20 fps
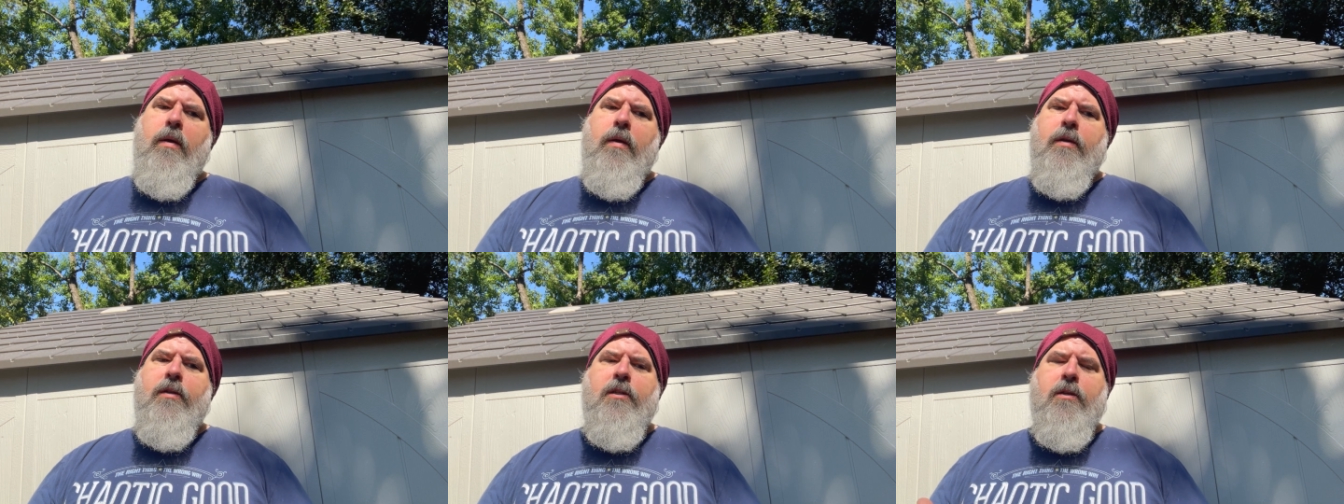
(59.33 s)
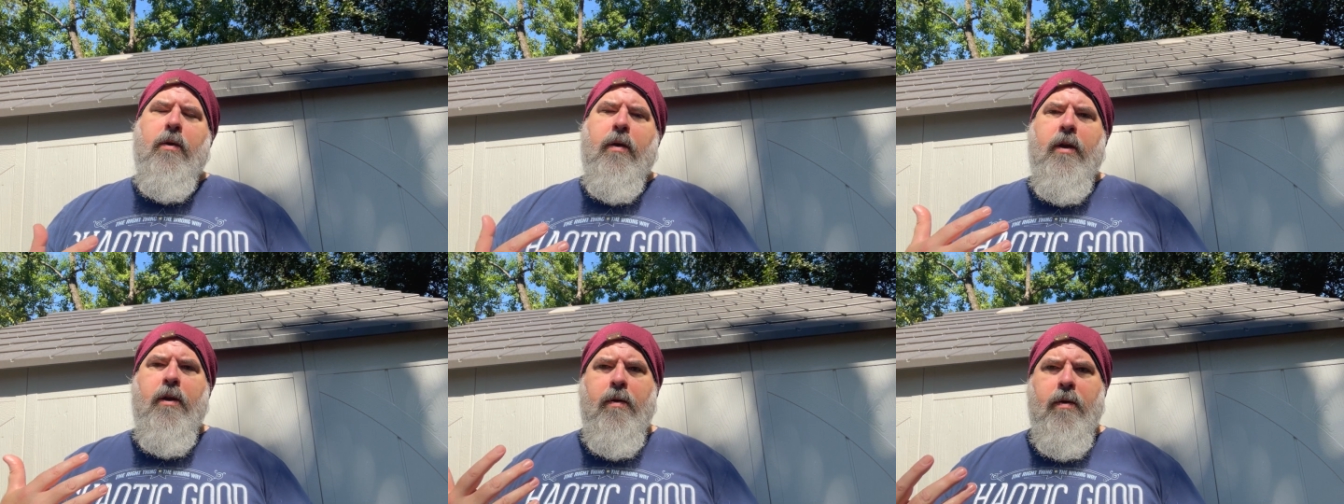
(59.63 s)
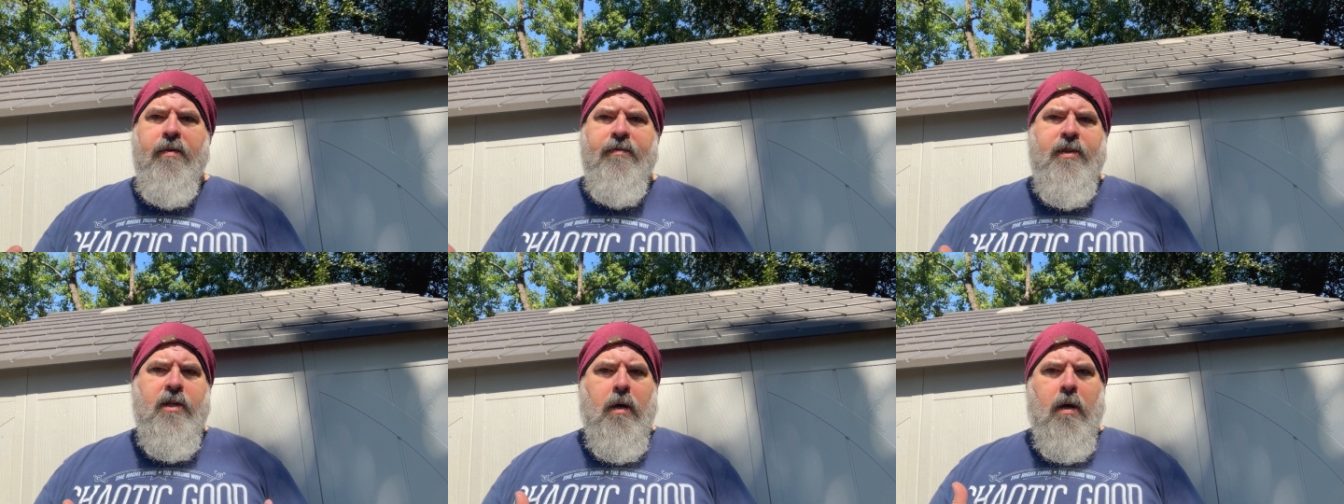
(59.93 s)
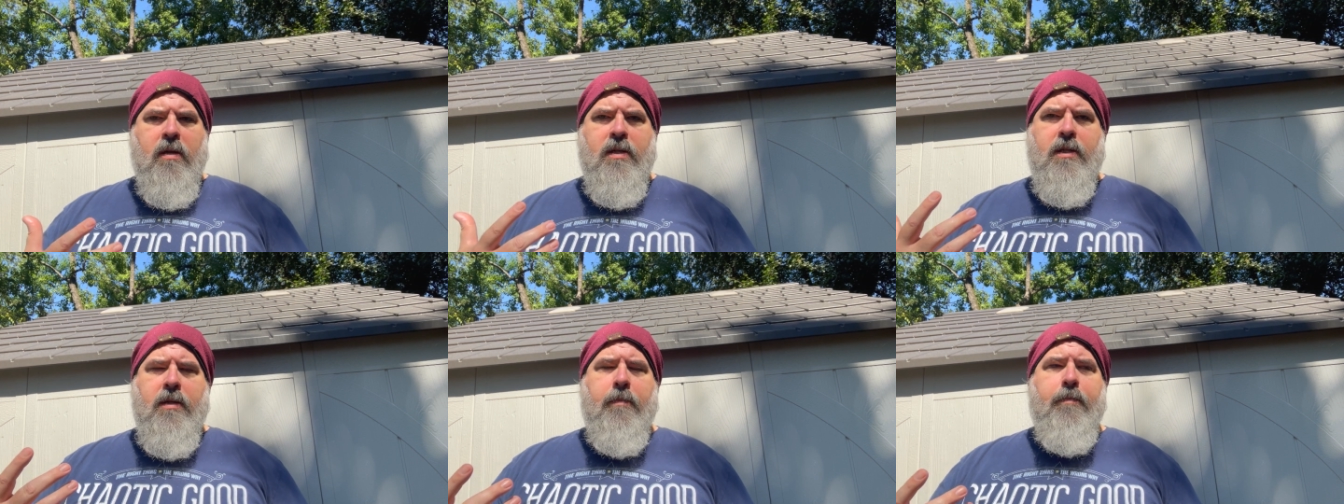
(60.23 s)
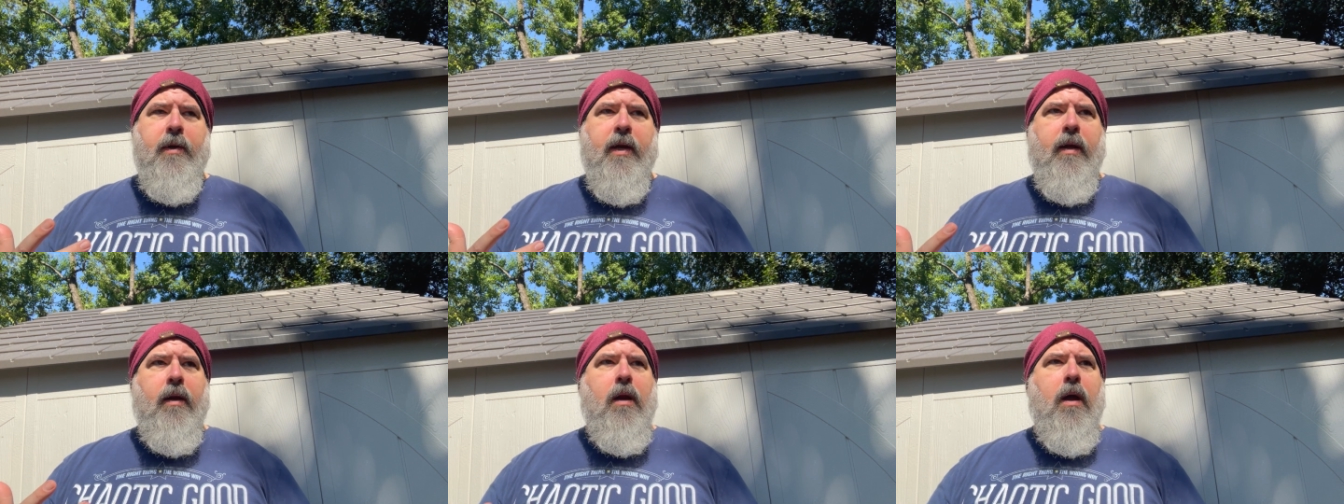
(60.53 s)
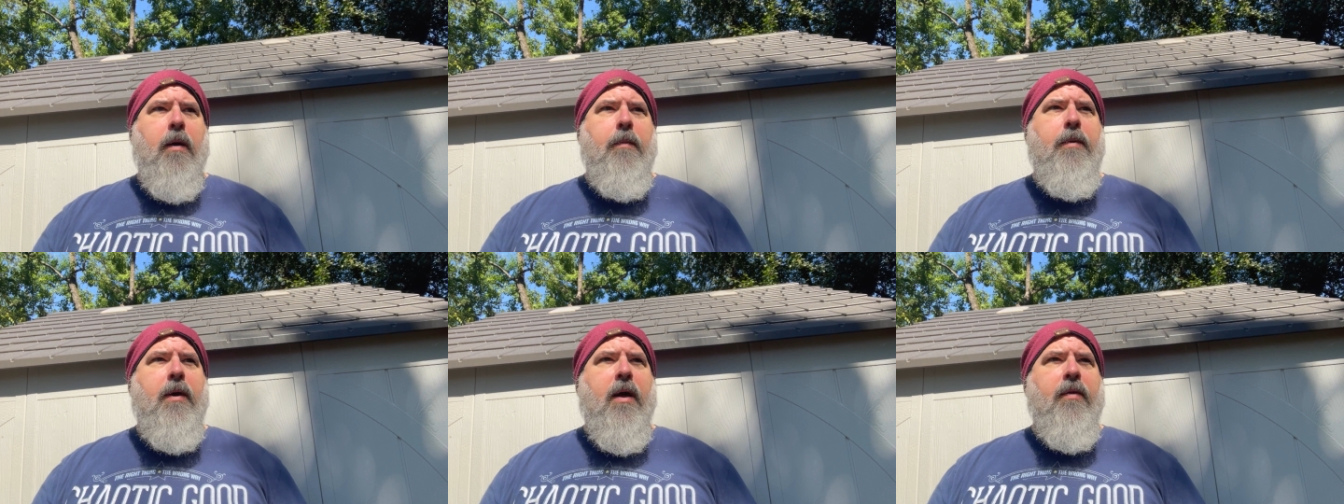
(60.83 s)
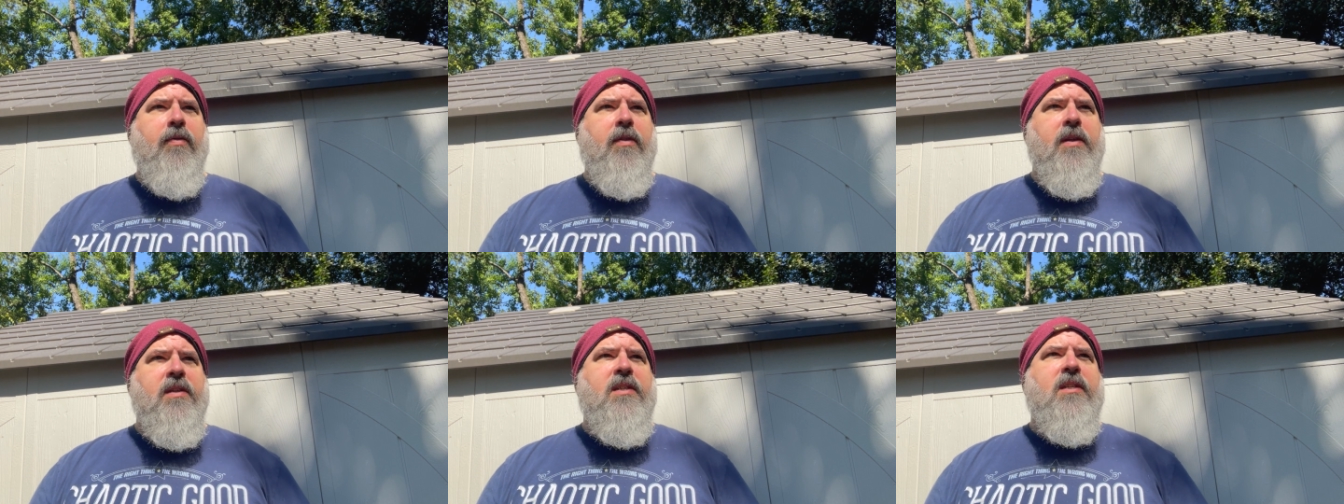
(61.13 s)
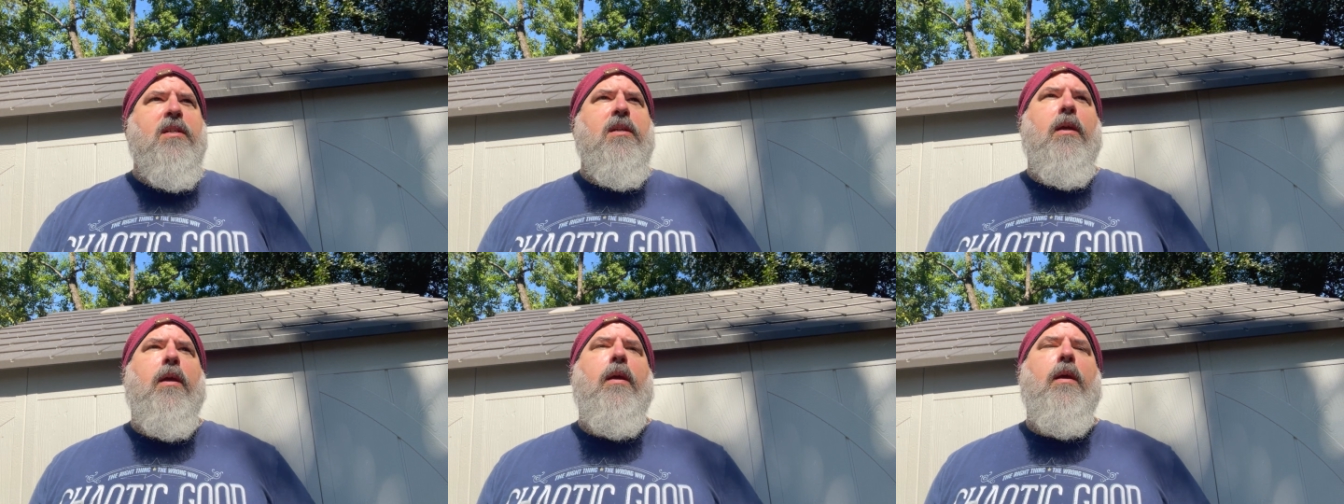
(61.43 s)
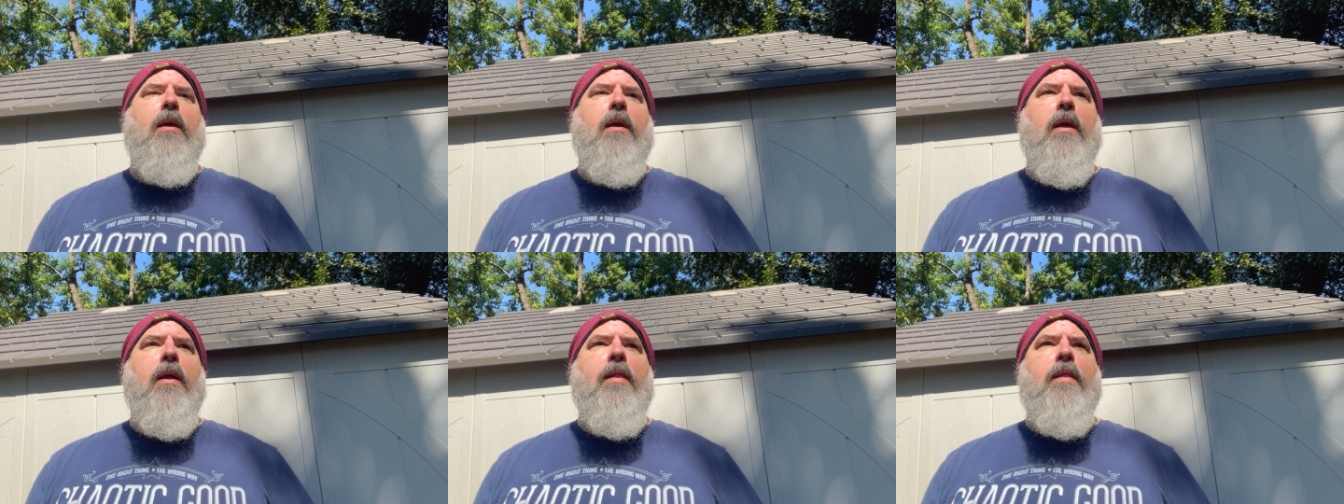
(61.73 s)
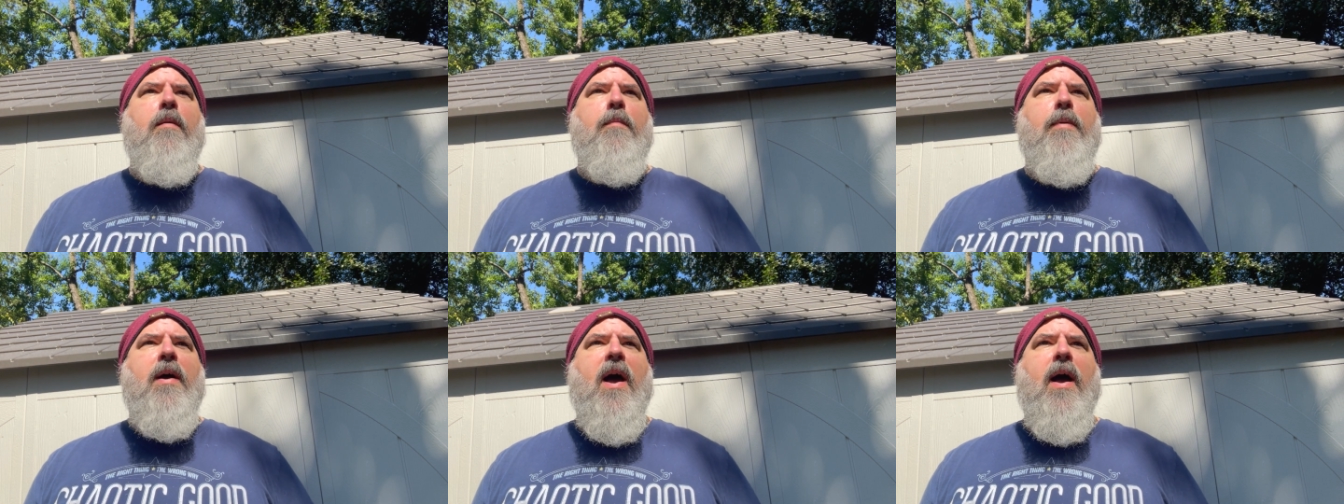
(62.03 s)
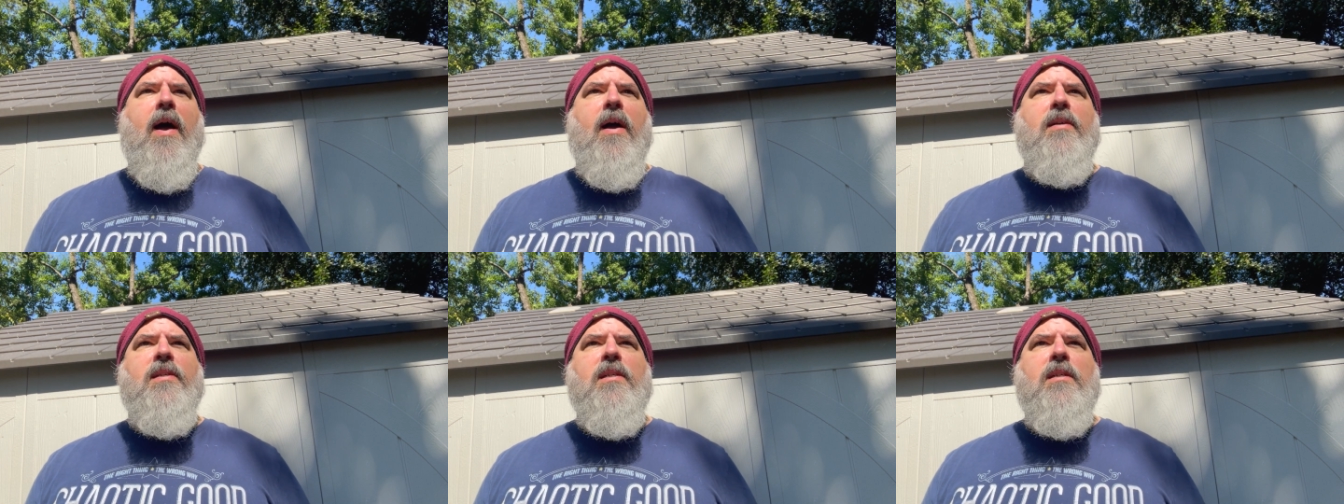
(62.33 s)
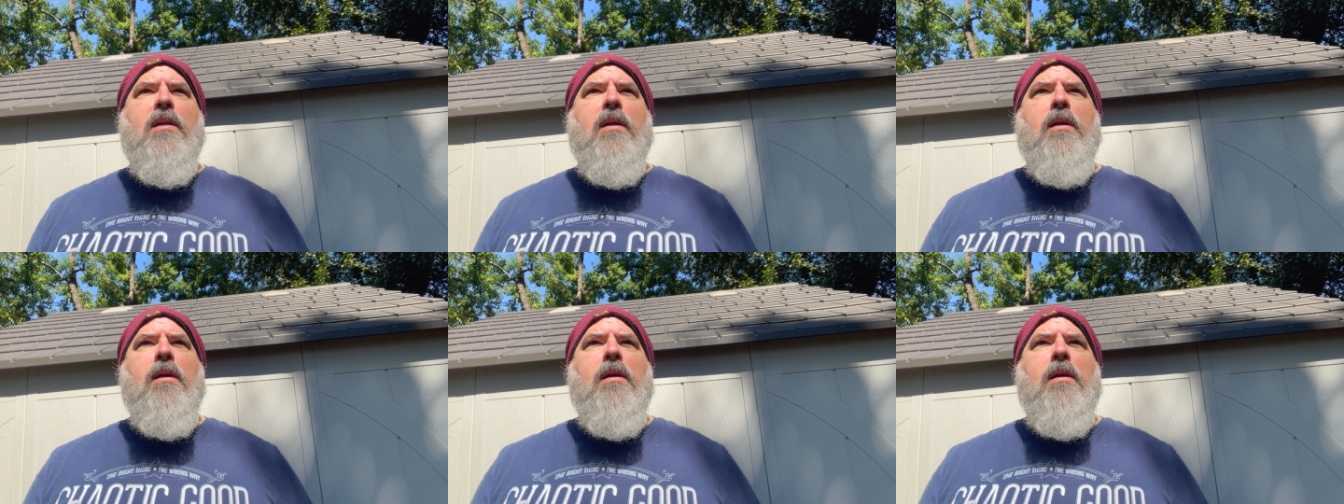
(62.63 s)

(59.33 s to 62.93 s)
So I know I've talked a bit about this in the past,